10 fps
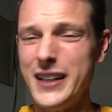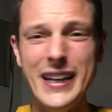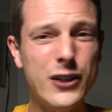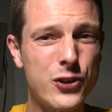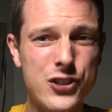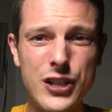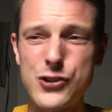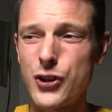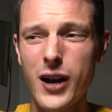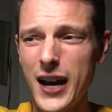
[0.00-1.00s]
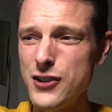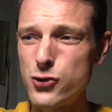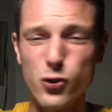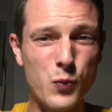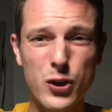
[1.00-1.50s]
English teacher, high
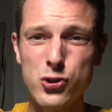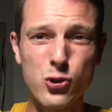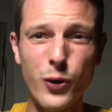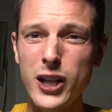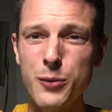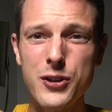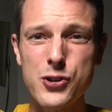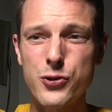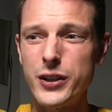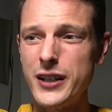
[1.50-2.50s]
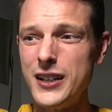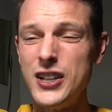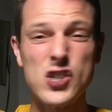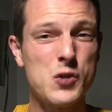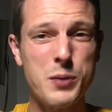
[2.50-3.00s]
school, middle school, elementary,
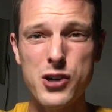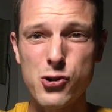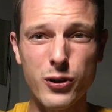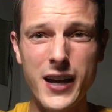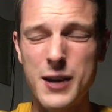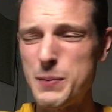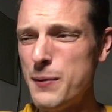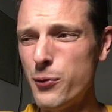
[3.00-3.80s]
special ed,